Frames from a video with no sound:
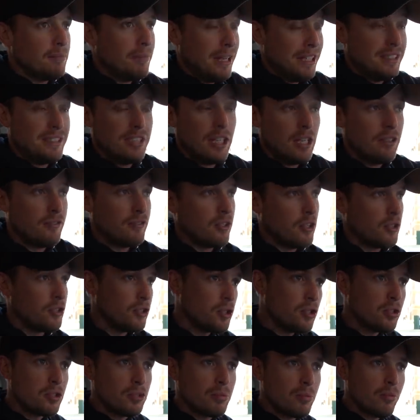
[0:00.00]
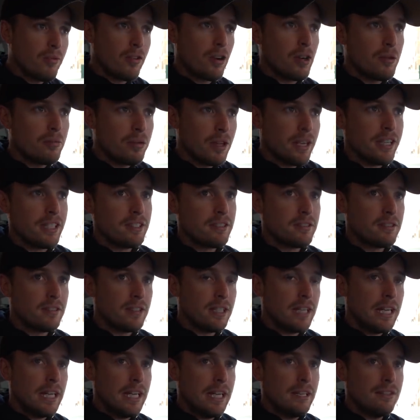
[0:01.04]
myself and all the Goose have been very blessed
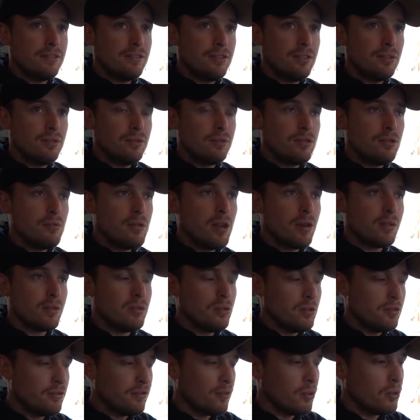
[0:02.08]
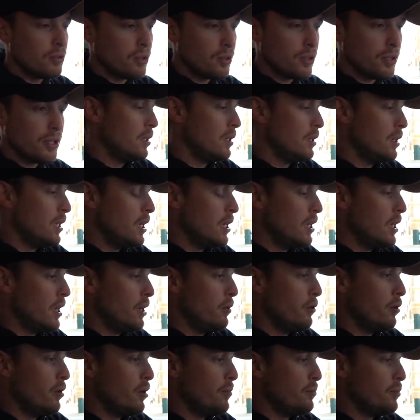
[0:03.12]
uh, to, to be able to afford, uh, do not
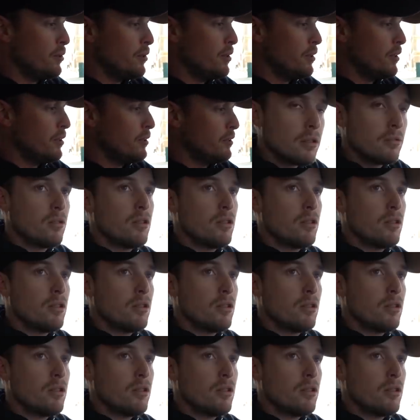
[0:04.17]
want to put this?